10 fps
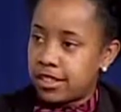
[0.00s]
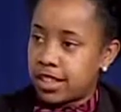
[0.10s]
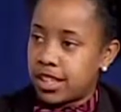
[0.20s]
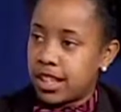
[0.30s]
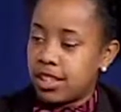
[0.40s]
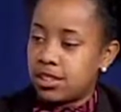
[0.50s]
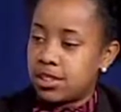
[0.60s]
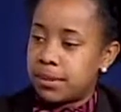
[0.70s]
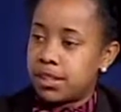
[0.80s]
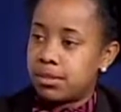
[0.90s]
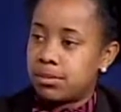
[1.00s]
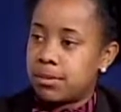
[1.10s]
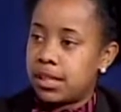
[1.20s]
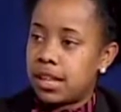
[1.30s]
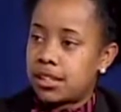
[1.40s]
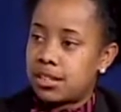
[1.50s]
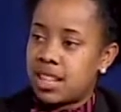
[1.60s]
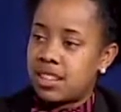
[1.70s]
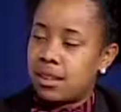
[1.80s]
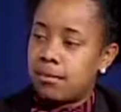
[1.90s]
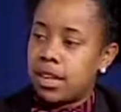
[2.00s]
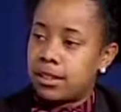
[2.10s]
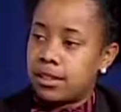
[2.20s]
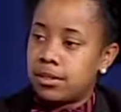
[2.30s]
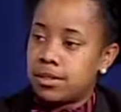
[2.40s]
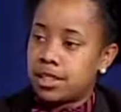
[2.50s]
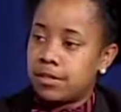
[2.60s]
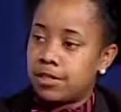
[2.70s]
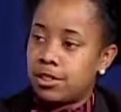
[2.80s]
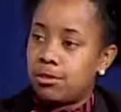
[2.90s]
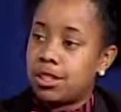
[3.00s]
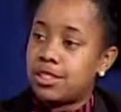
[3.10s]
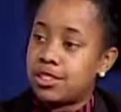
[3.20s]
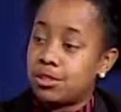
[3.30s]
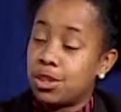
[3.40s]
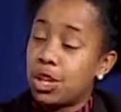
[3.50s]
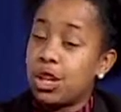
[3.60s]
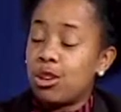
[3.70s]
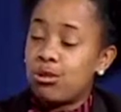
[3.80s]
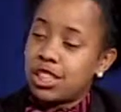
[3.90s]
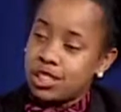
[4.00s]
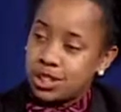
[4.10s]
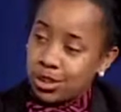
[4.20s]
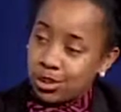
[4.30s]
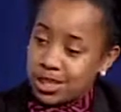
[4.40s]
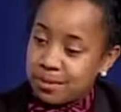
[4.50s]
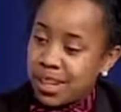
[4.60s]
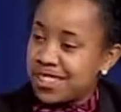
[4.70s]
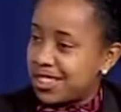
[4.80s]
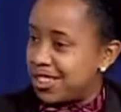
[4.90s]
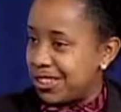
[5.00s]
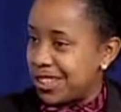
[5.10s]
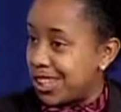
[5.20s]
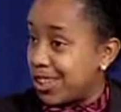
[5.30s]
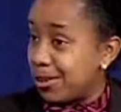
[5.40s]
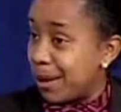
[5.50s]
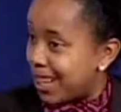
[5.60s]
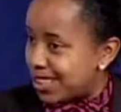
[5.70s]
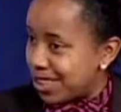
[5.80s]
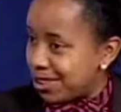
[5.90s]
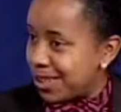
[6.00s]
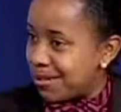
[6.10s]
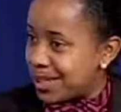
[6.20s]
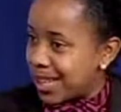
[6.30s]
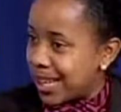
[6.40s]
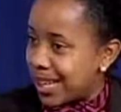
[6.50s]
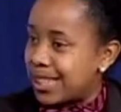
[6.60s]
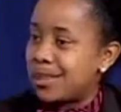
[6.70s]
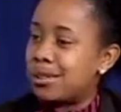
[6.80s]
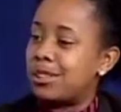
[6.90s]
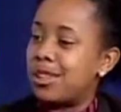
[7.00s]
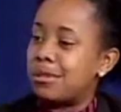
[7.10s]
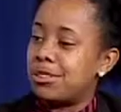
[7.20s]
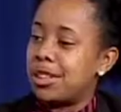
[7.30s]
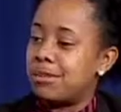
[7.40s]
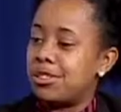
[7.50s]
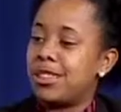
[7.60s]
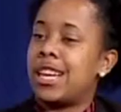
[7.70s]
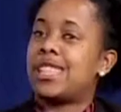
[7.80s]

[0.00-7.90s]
The keynote speaker will be Dr. Tanya Matthews, and if you want to register or sponsor, you can go back to our website at www.chrc.us.